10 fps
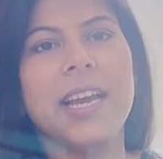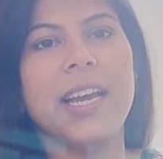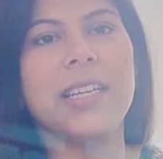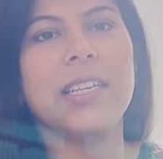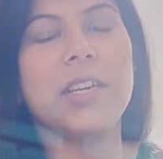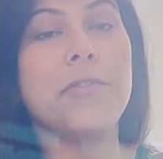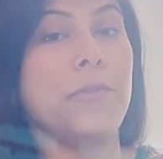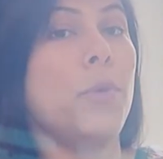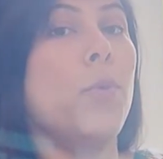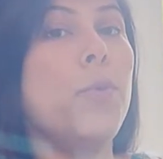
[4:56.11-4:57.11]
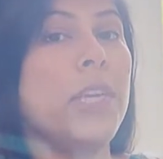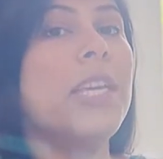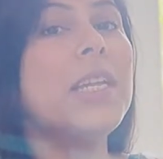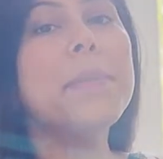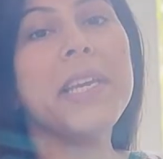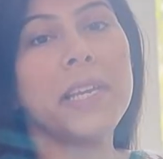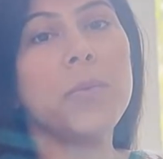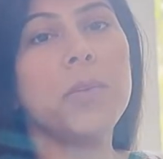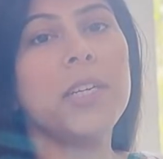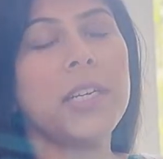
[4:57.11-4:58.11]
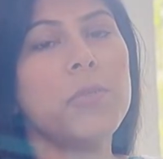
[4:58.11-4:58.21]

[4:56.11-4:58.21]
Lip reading: and if we can make it work.